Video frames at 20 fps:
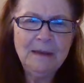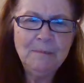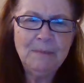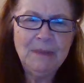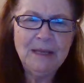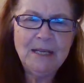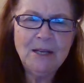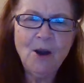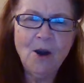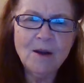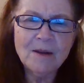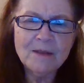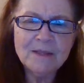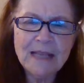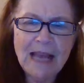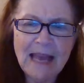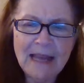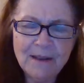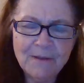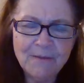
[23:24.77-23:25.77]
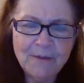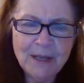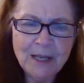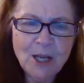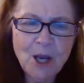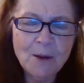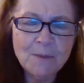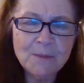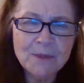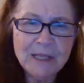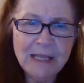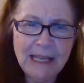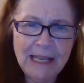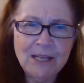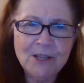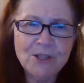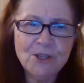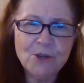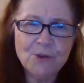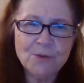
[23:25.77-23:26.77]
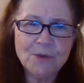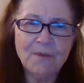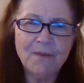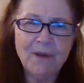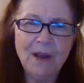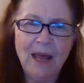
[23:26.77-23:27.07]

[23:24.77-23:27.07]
because out of it comes the issues of